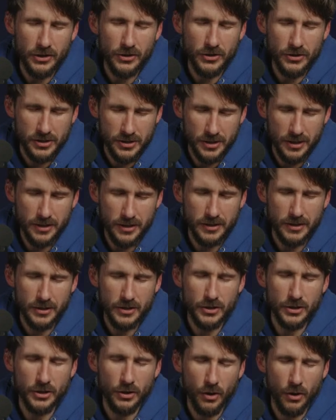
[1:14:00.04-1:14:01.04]
your son,
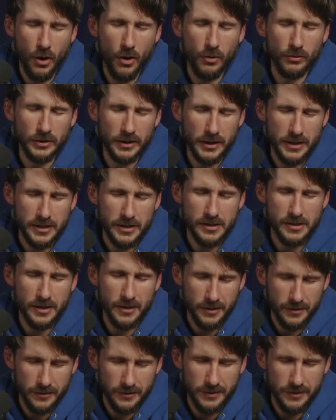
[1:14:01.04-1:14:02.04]
your only
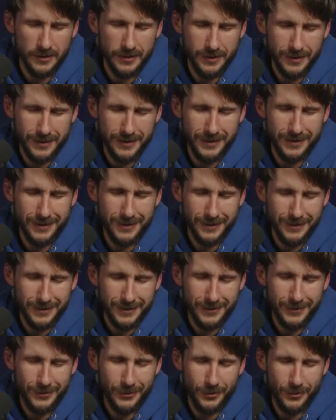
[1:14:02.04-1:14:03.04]
son,
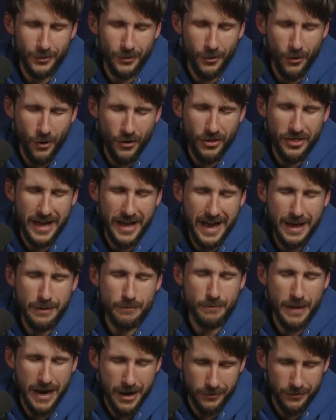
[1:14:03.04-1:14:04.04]
on
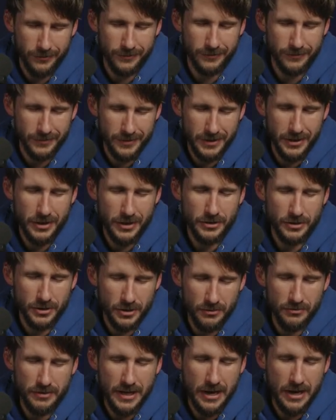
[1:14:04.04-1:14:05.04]
that mountain
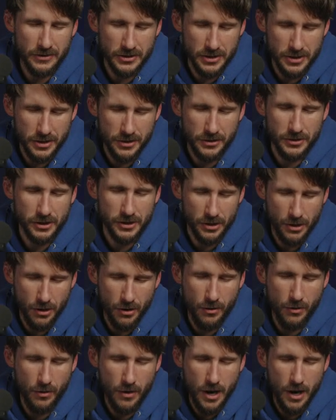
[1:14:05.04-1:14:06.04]
2,000 years
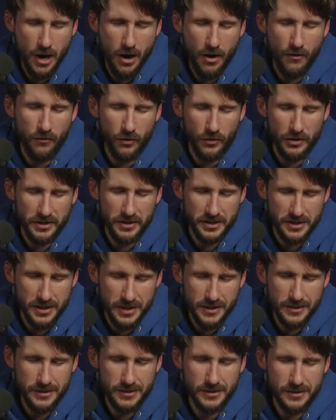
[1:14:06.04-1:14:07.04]
ago for the
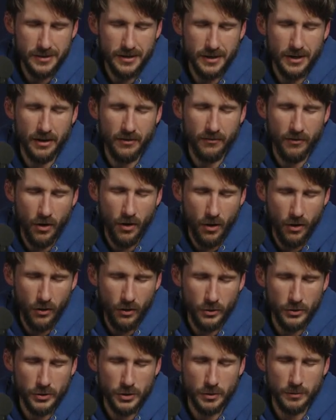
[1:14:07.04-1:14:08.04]
sins of all
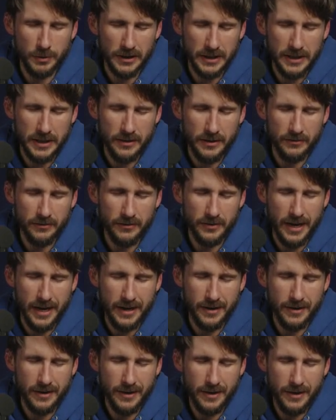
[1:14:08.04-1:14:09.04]
those who believe, that,